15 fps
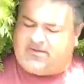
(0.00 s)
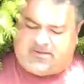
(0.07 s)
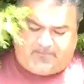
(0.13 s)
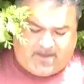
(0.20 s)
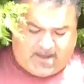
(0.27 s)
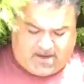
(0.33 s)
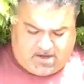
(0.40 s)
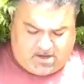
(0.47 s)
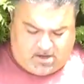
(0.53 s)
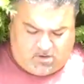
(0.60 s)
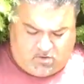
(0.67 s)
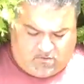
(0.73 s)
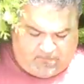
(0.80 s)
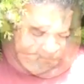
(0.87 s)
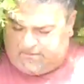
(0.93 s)

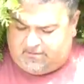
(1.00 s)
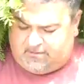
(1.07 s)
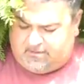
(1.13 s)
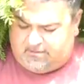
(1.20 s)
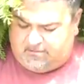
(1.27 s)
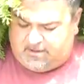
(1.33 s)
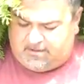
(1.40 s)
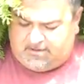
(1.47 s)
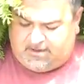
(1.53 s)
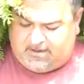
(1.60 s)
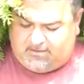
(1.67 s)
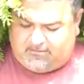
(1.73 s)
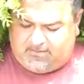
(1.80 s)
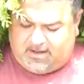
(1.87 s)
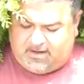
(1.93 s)
tobacco. I'm going to
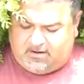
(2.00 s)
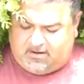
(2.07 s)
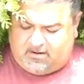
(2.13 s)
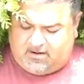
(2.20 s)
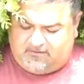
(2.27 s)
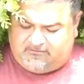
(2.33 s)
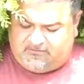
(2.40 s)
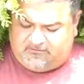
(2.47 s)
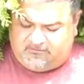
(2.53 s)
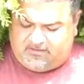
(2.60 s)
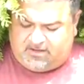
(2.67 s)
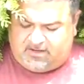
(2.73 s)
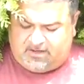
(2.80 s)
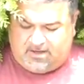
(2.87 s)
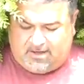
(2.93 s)
take it back off of
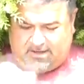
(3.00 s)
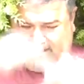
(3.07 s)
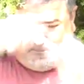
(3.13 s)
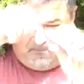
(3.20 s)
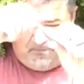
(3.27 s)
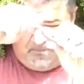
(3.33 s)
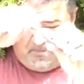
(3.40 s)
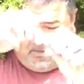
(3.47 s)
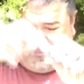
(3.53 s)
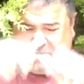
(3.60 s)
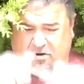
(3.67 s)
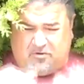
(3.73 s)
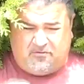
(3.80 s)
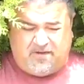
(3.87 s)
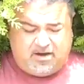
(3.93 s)
the
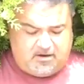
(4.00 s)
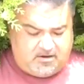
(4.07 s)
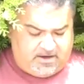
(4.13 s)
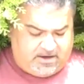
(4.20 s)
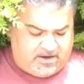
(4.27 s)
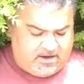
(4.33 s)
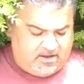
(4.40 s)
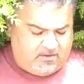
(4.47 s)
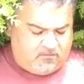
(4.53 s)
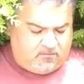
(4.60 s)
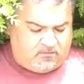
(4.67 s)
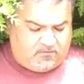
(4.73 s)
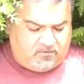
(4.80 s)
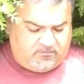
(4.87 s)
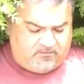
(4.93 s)
ProVary.
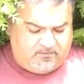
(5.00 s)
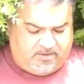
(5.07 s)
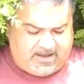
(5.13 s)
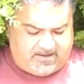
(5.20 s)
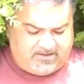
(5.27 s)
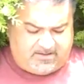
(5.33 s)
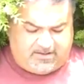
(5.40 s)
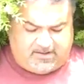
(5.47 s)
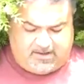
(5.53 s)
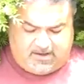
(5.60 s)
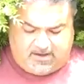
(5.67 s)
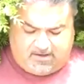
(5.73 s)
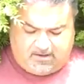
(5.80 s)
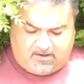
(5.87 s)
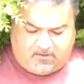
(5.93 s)
We'll move it back to the
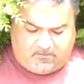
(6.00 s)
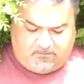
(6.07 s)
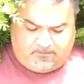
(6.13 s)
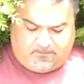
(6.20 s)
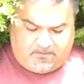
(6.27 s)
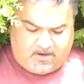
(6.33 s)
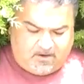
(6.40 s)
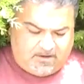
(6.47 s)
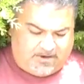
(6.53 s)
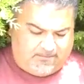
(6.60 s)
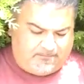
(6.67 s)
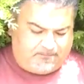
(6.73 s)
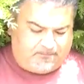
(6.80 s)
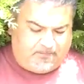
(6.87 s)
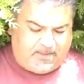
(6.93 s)
Kago. All right,
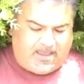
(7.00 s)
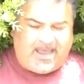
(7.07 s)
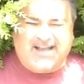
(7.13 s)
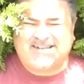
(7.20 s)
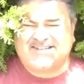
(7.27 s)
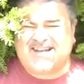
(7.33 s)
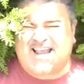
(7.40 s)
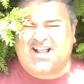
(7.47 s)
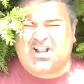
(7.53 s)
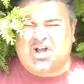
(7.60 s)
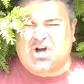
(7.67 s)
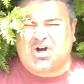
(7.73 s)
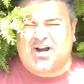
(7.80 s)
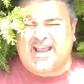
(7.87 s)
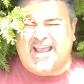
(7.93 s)

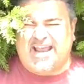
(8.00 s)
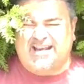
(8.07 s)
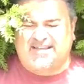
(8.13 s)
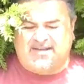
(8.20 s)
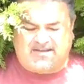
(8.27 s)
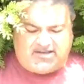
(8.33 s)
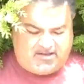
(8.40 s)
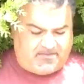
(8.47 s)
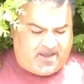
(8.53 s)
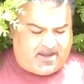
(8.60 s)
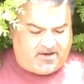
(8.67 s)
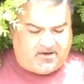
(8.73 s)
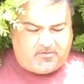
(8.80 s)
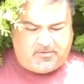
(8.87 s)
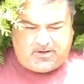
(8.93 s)
XLR8
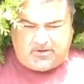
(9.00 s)
tobacco.